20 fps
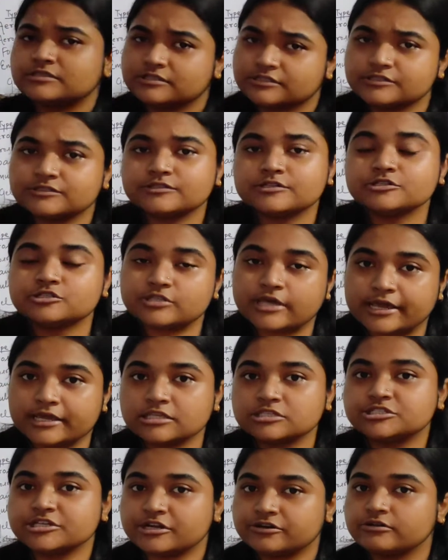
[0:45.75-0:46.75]
this is the
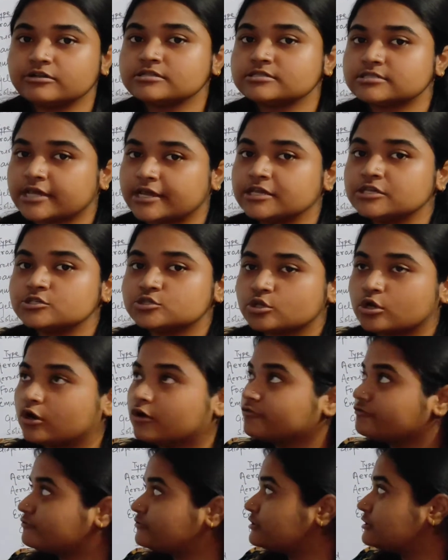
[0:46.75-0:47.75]
general size
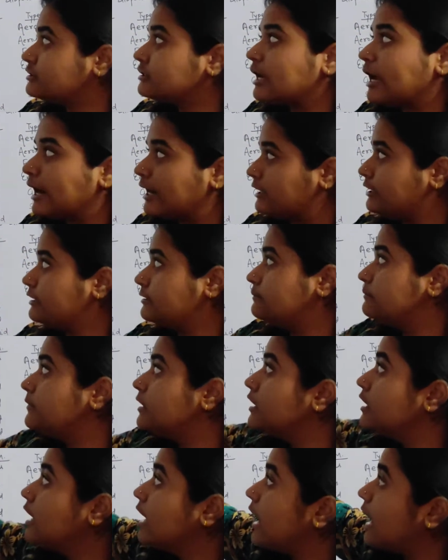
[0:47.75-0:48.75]
of the atom,
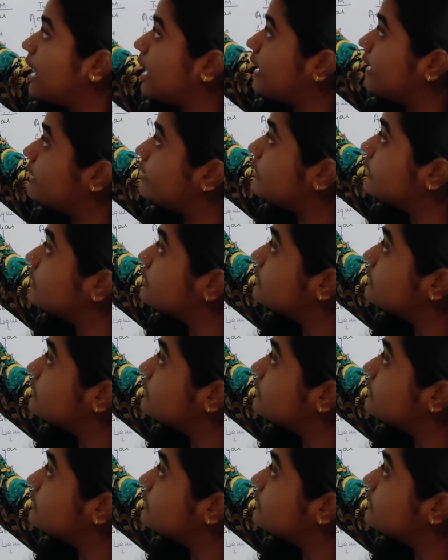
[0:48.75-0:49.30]
and